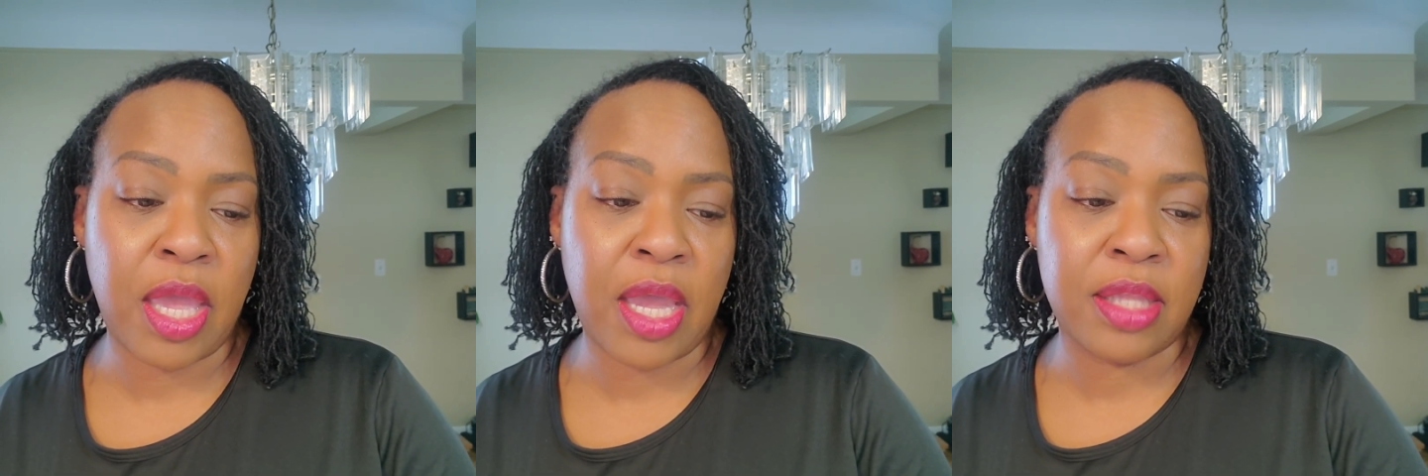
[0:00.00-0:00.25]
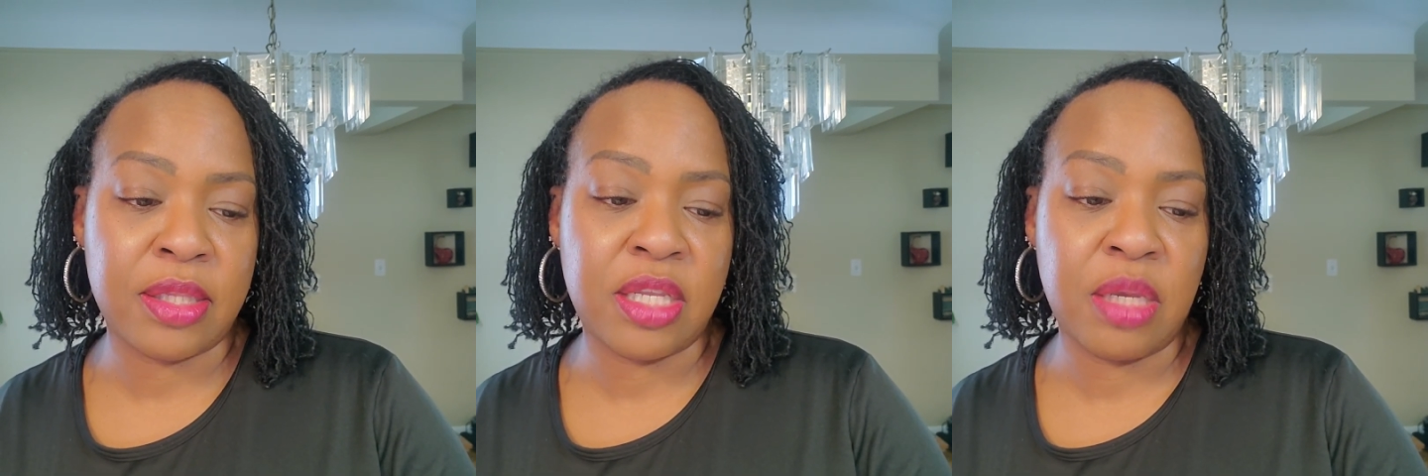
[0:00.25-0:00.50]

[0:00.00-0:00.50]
at